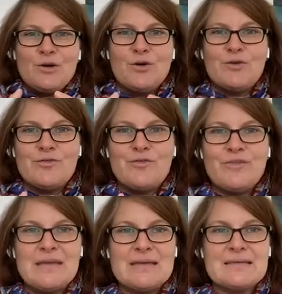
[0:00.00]
of
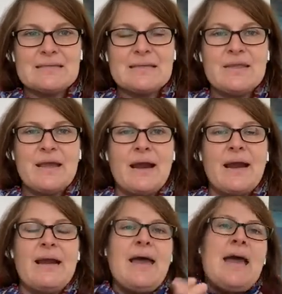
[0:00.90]
fears there.